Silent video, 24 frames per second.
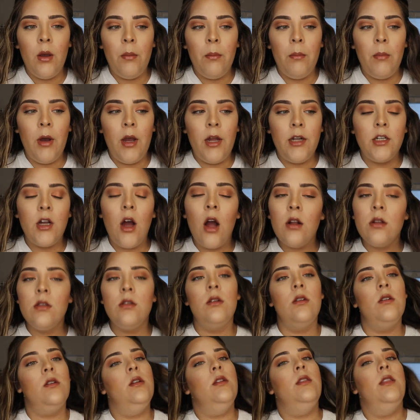my
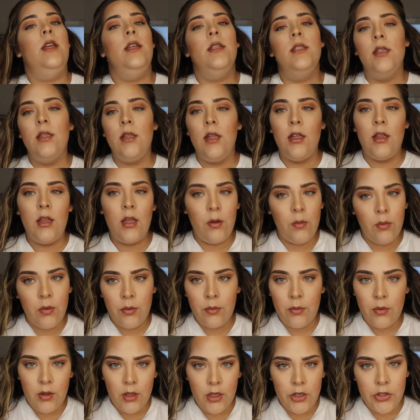doctor and they said like they
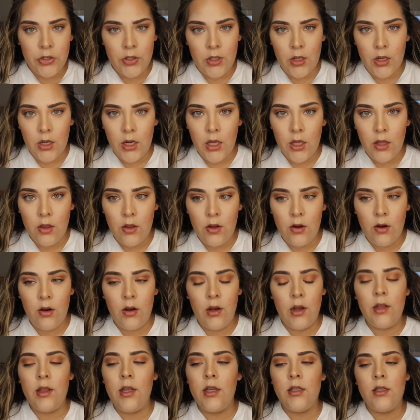weren't really sure
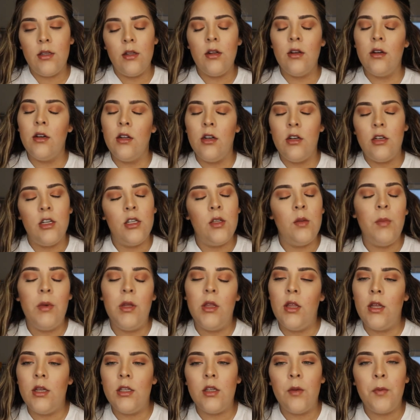either. They said it could have just
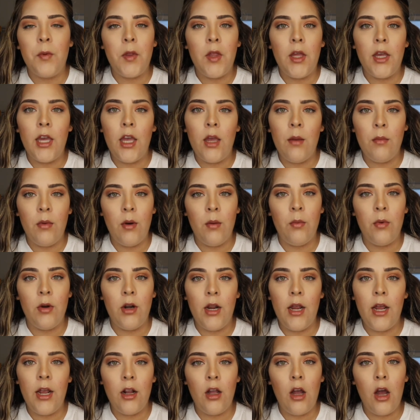been like something that came up
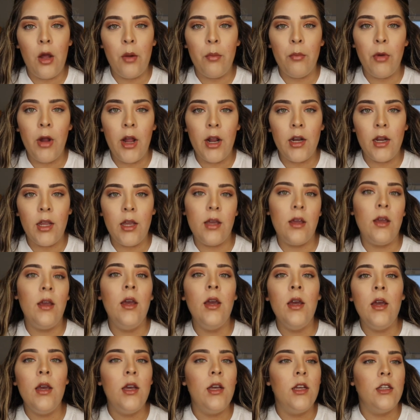when I had gotten pregnant,
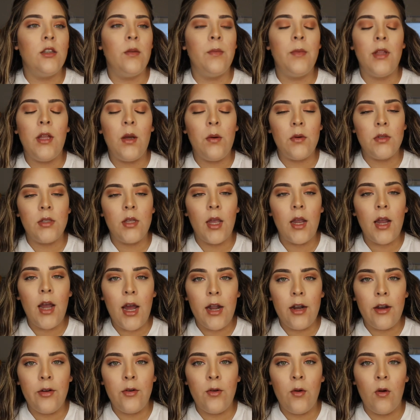something that was like
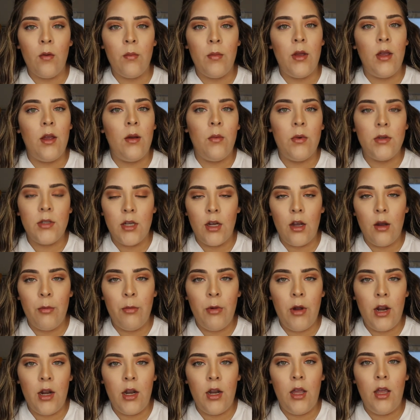kind of dormant and once I got
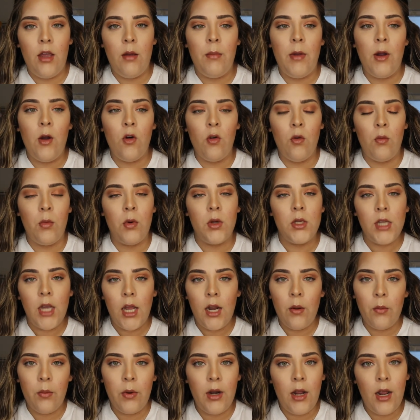pregnant and my hormones
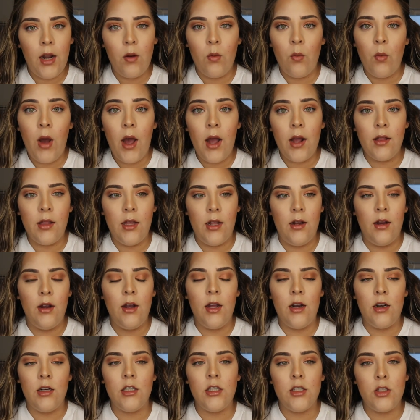kind of went out of whack that it
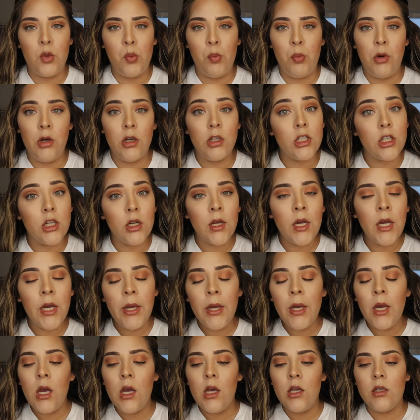kind of just emerged.
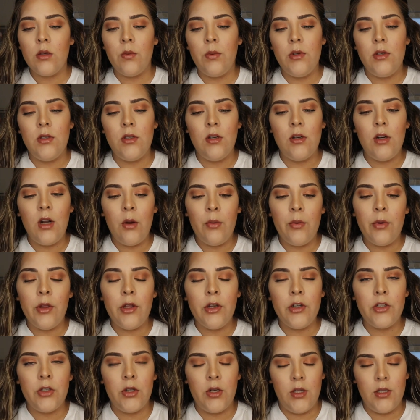So we're still not
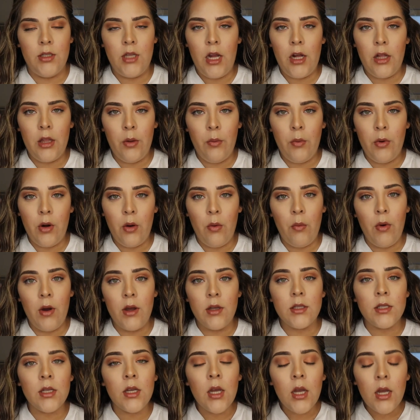really sure exactly what it
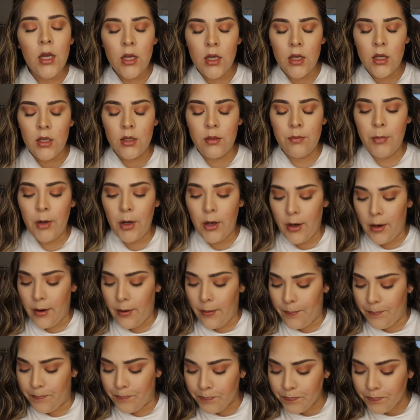was. But
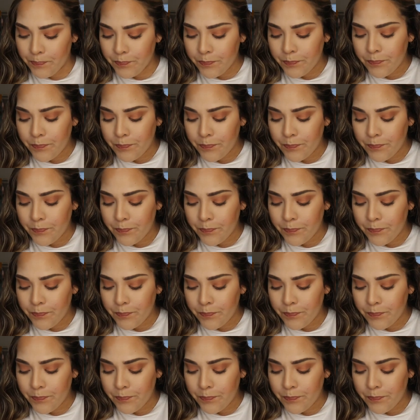um